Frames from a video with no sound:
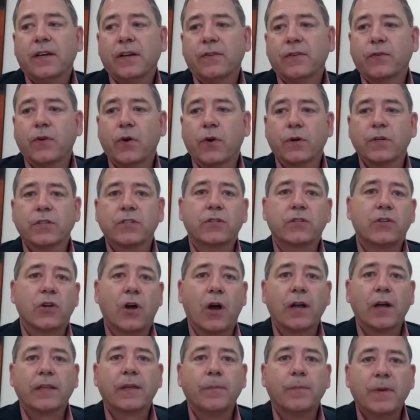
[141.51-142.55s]
of course,
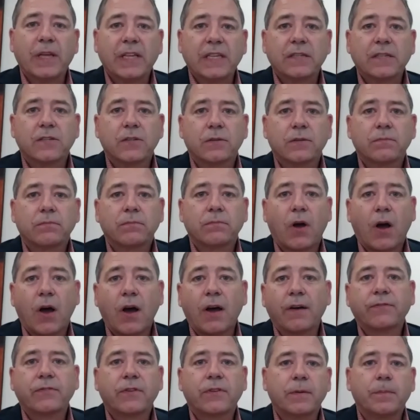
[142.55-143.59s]
documents
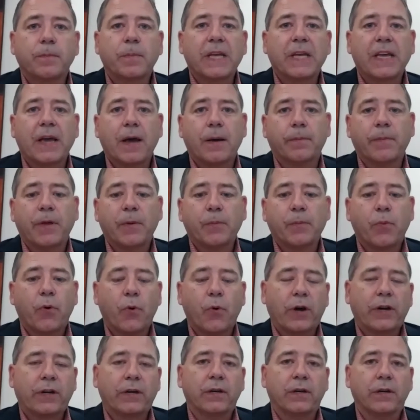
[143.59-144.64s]
often become
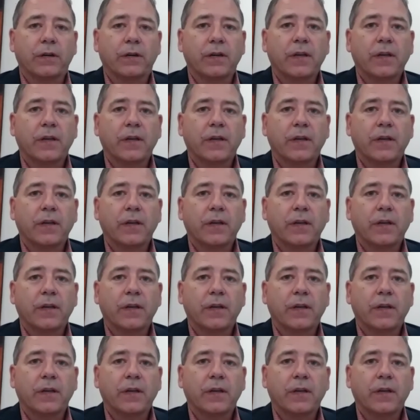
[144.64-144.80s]
important.